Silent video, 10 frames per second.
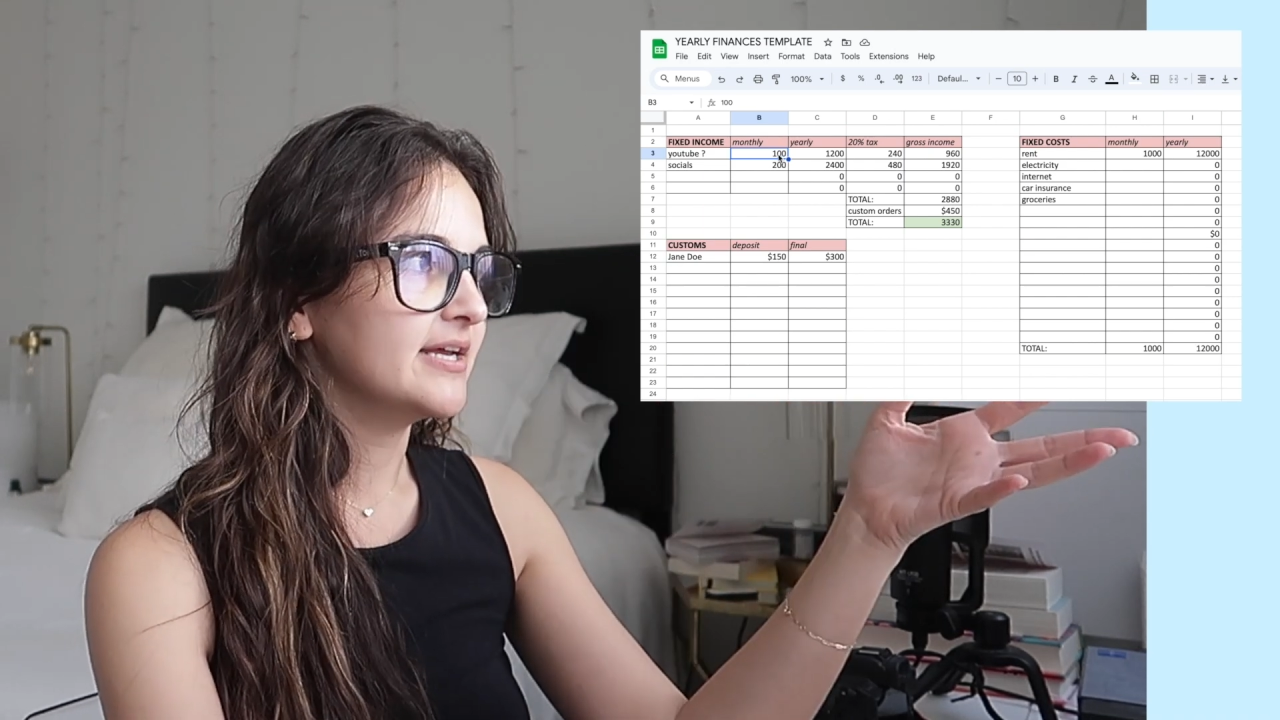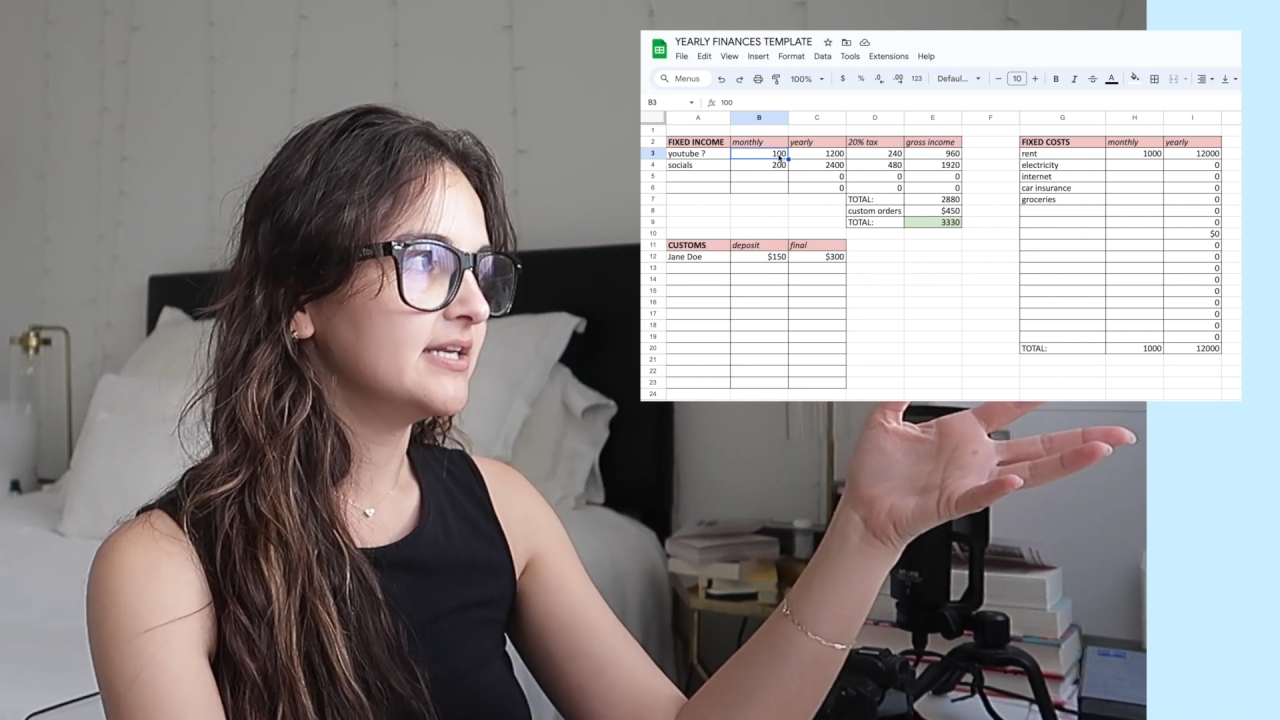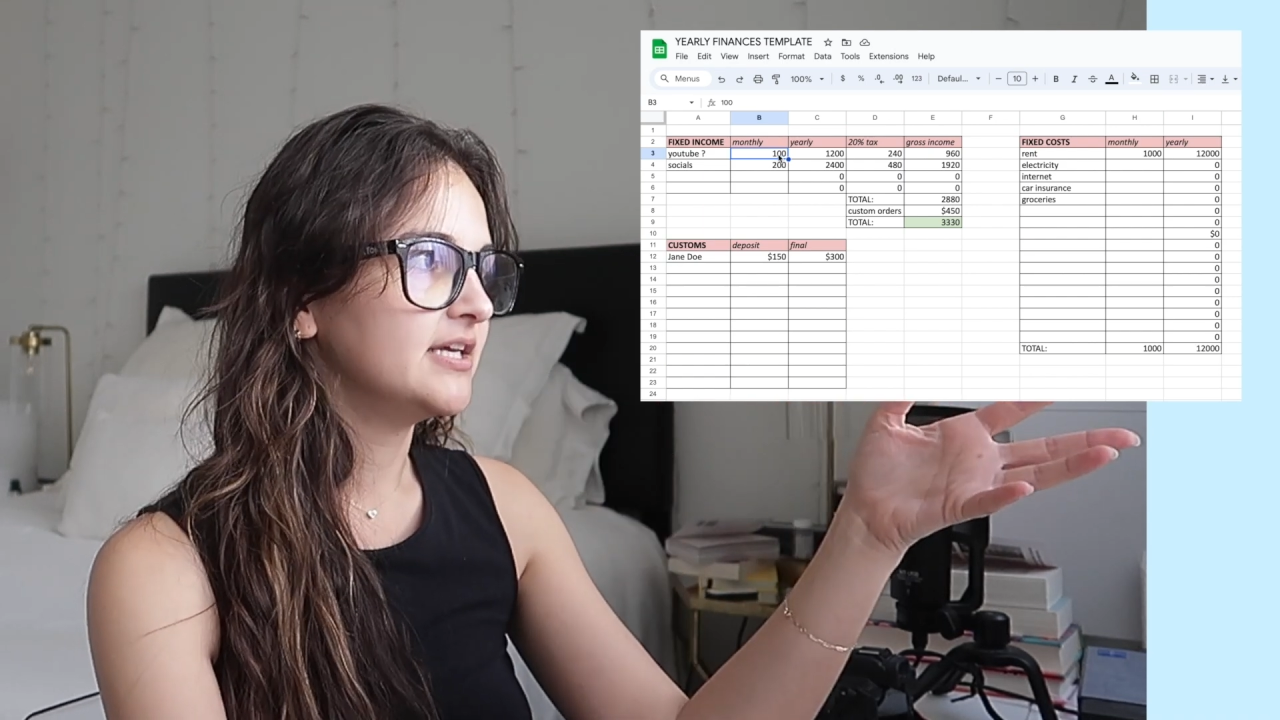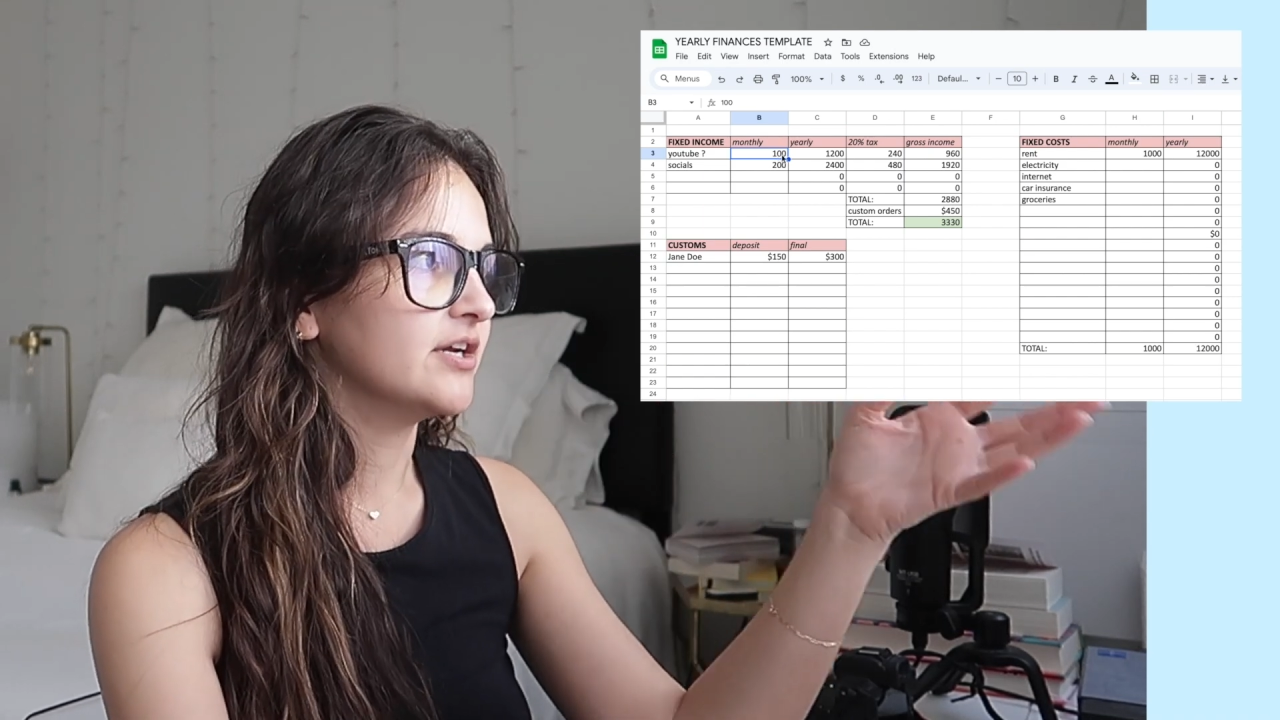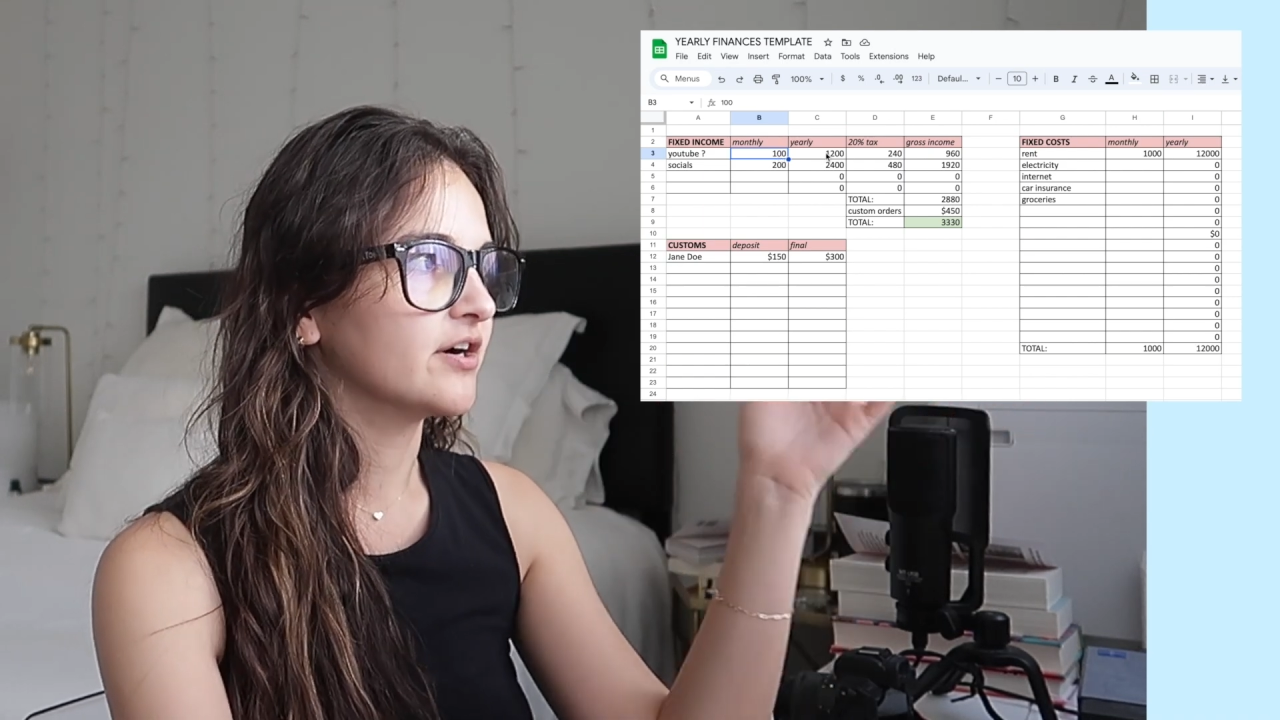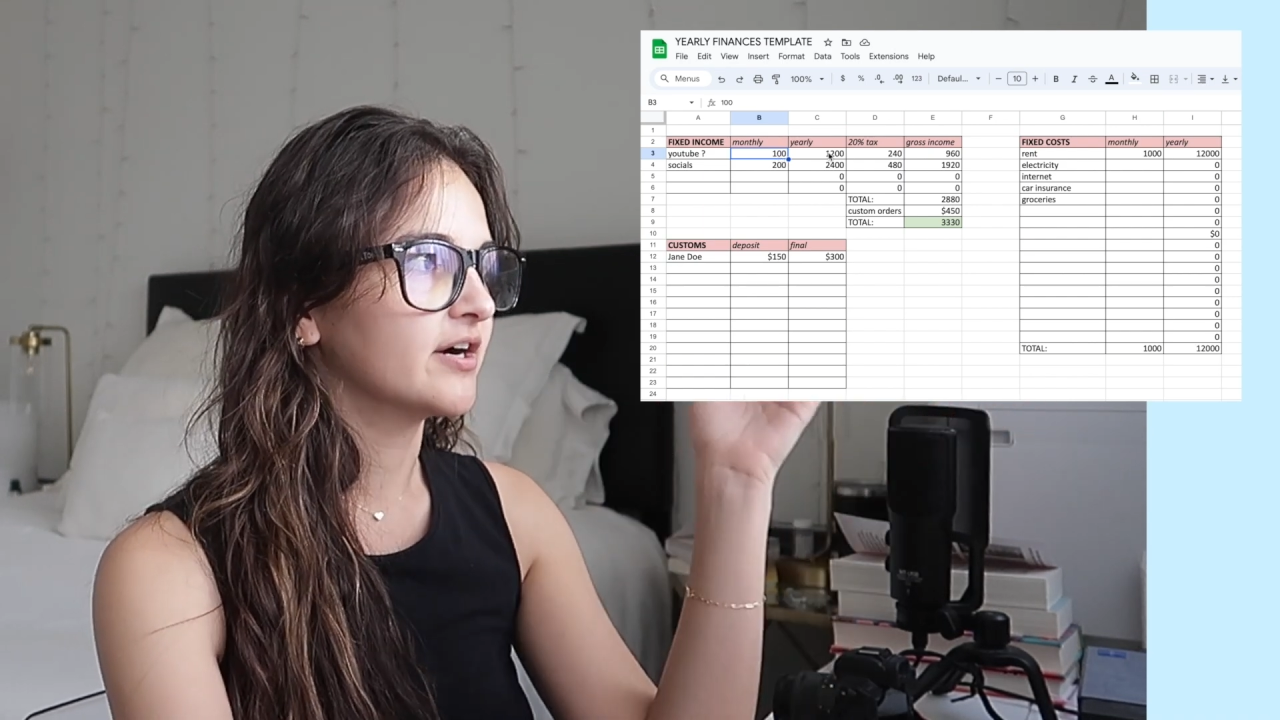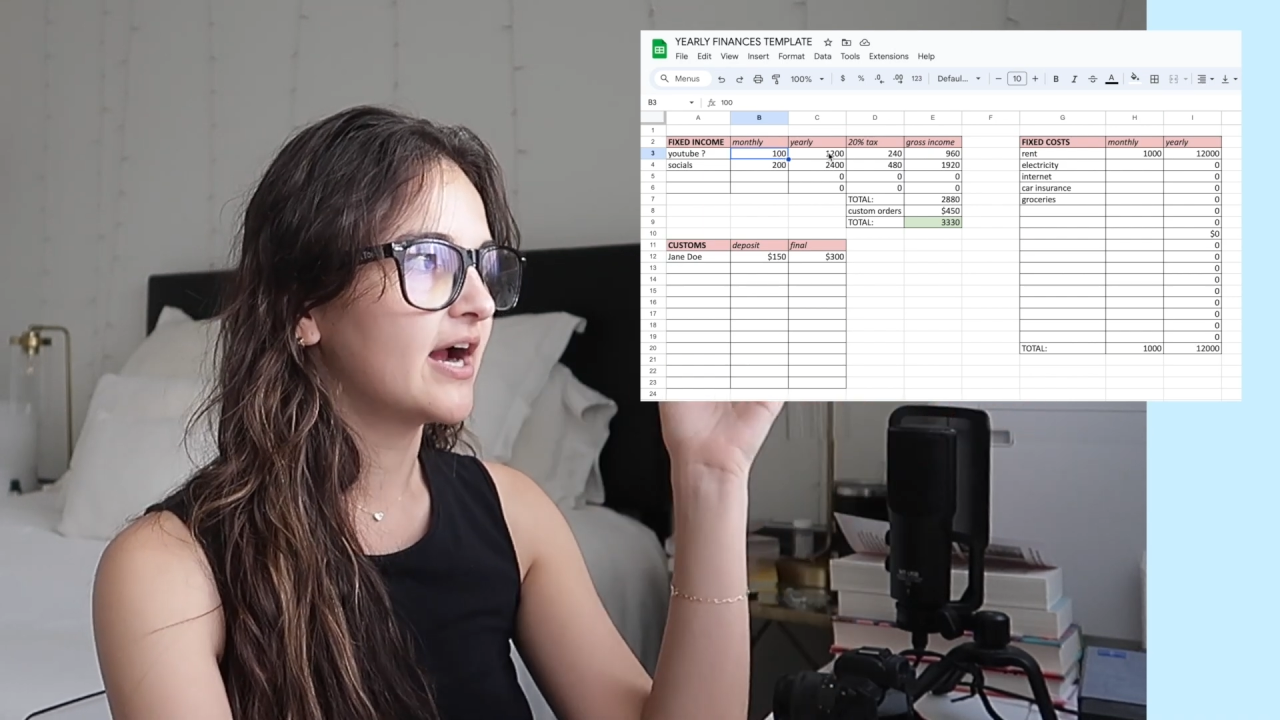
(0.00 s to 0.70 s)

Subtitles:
in here,